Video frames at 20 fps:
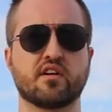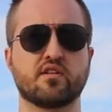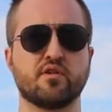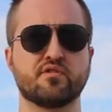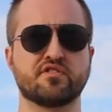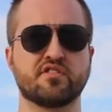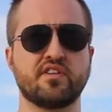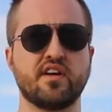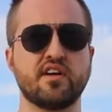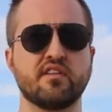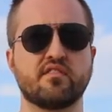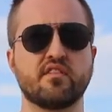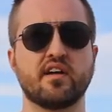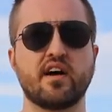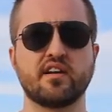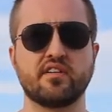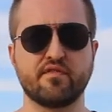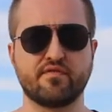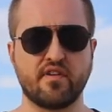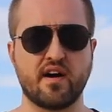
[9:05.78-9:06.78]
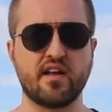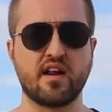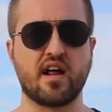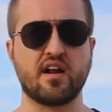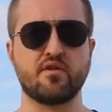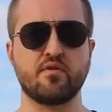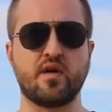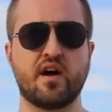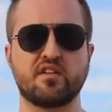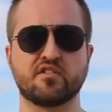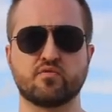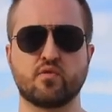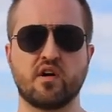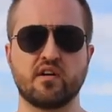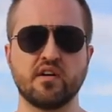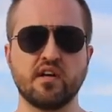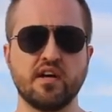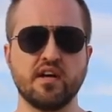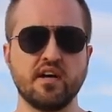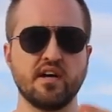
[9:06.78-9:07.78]
close the date. I define how to do that as well.
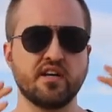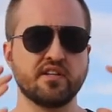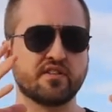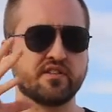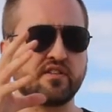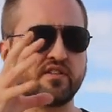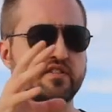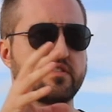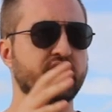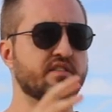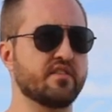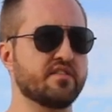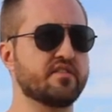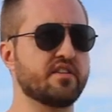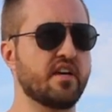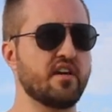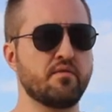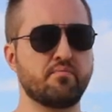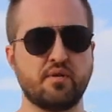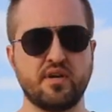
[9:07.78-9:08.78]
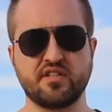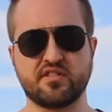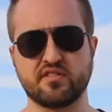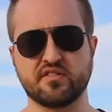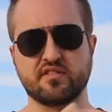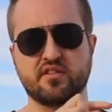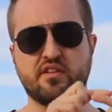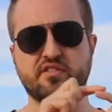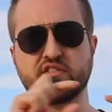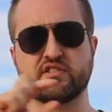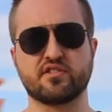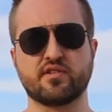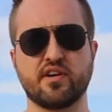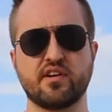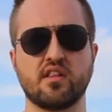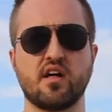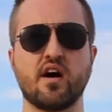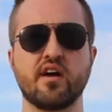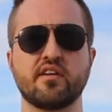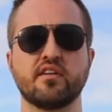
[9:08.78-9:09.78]
So these, these key pieces along the
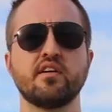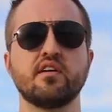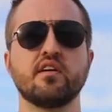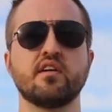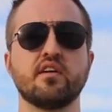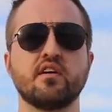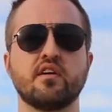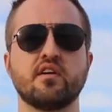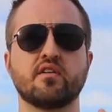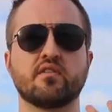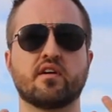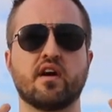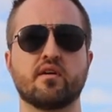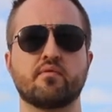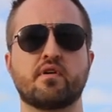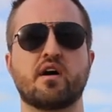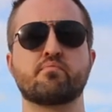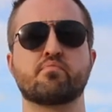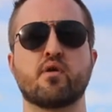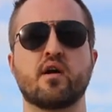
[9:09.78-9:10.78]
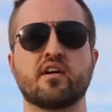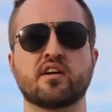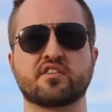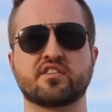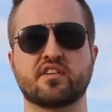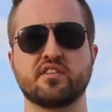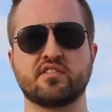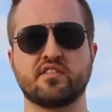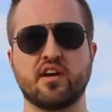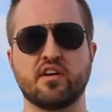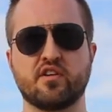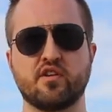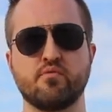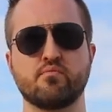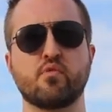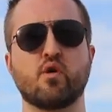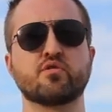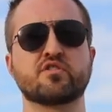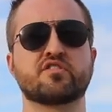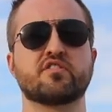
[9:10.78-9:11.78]
straight line Okay, my products can take you
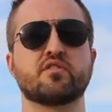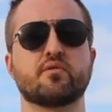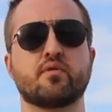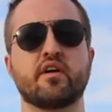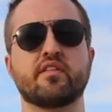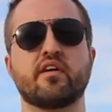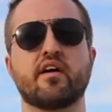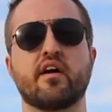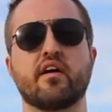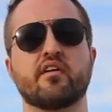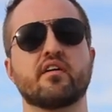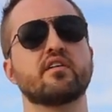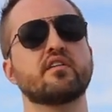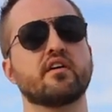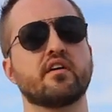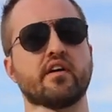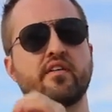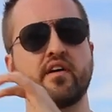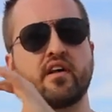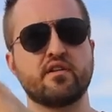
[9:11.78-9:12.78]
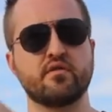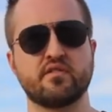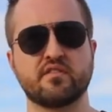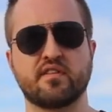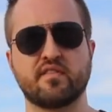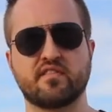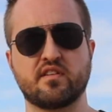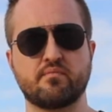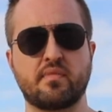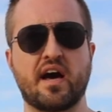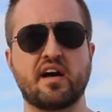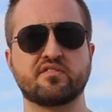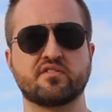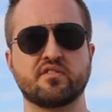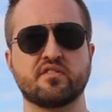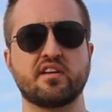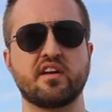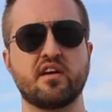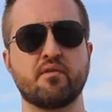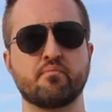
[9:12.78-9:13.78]
most of the way there, and then you just have to master
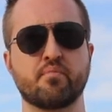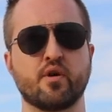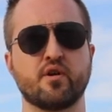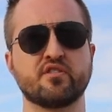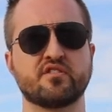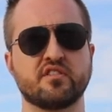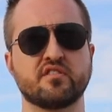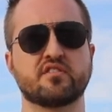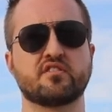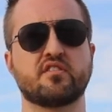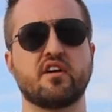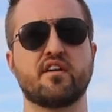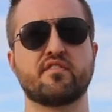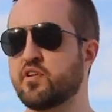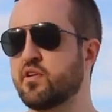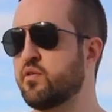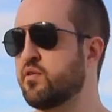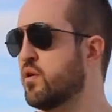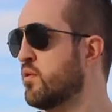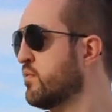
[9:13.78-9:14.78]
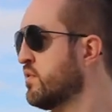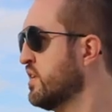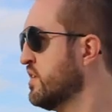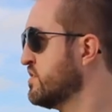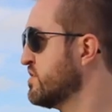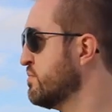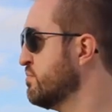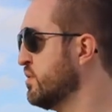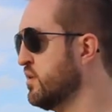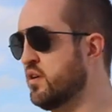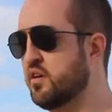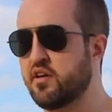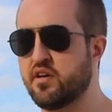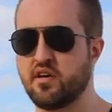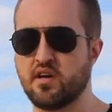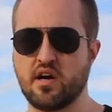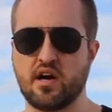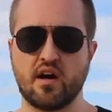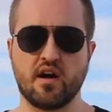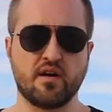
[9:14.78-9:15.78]
the in-person stuff. You don't need to
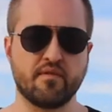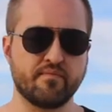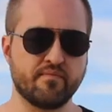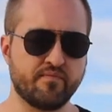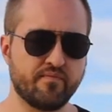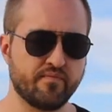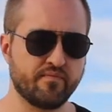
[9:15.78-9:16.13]
be um,